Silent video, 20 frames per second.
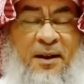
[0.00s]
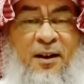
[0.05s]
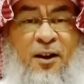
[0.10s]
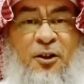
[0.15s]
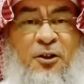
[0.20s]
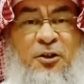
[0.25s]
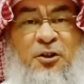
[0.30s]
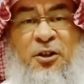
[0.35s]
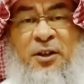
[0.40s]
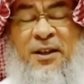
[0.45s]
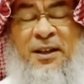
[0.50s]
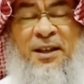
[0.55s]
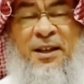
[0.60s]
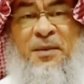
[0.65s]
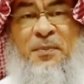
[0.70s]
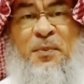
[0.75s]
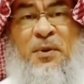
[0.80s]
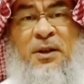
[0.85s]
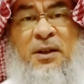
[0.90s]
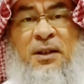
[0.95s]
got to
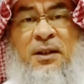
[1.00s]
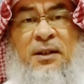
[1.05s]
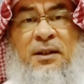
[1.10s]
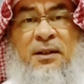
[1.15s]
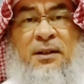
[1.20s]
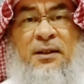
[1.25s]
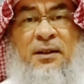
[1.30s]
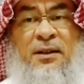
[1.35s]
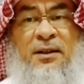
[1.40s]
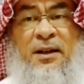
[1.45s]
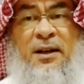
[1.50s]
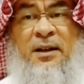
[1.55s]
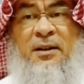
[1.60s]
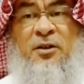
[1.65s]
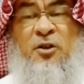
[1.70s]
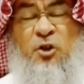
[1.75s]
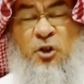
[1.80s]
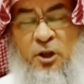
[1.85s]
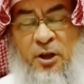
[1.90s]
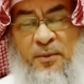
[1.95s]
keep
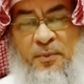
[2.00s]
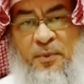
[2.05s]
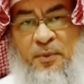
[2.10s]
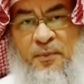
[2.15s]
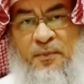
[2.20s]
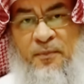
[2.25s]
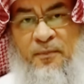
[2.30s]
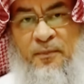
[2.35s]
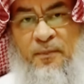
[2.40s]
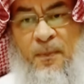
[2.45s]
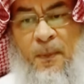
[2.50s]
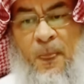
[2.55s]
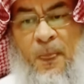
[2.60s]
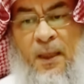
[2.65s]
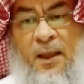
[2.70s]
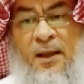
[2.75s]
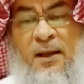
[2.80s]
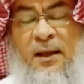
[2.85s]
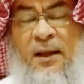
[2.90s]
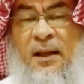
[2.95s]
their ship.
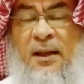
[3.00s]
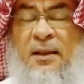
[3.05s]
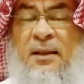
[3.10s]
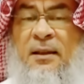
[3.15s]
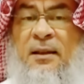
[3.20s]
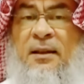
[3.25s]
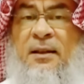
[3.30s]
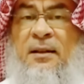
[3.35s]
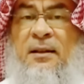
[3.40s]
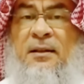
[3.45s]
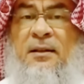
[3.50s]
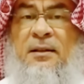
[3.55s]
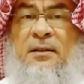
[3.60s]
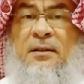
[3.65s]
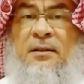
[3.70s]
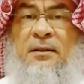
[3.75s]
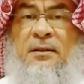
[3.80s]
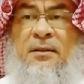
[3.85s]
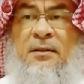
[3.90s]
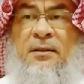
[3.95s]
In the
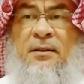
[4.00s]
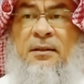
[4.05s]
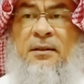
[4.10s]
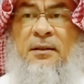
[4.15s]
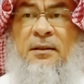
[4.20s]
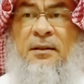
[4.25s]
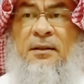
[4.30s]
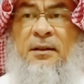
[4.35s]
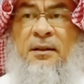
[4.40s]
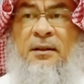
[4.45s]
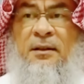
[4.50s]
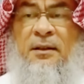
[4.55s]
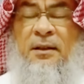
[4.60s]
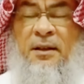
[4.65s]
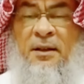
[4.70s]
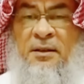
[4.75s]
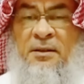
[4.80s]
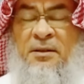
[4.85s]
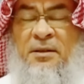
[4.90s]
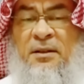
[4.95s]

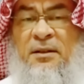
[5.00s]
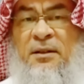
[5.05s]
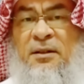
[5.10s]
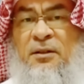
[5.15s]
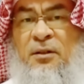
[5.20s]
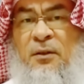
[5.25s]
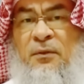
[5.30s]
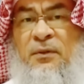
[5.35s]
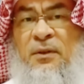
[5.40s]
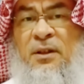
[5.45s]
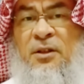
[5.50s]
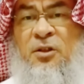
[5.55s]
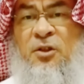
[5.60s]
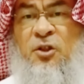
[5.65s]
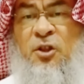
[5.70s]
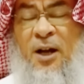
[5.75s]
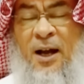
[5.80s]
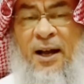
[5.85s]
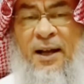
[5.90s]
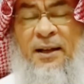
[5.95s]
incident of the
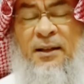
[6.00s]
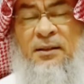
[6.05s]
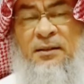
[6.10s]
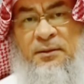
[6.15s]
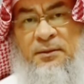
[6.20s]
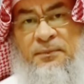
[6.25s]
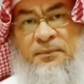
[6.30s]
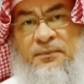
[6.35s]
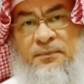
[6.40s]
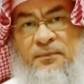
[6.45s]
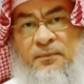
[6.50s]
child,